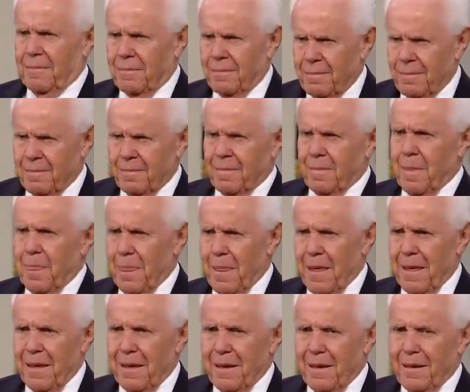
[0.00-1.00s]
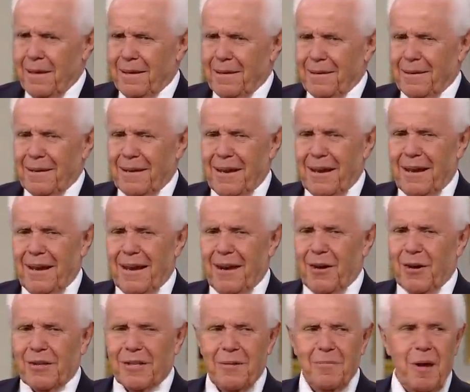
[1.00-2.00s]
him. He, he
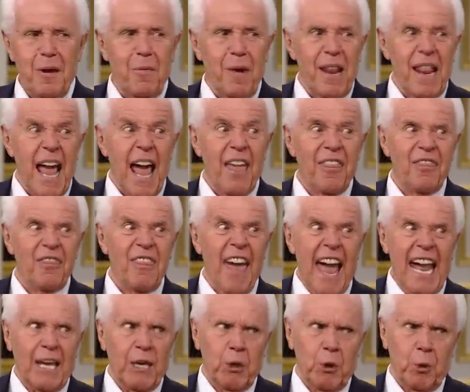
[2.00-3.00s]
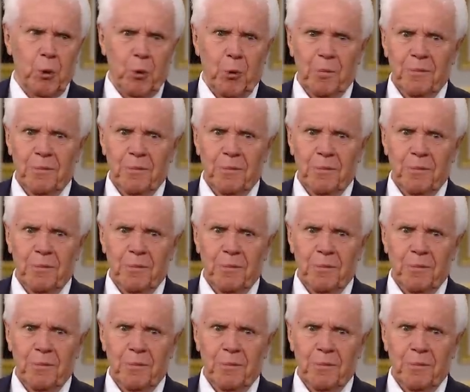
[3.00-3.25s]
looked at me and went, Thank you.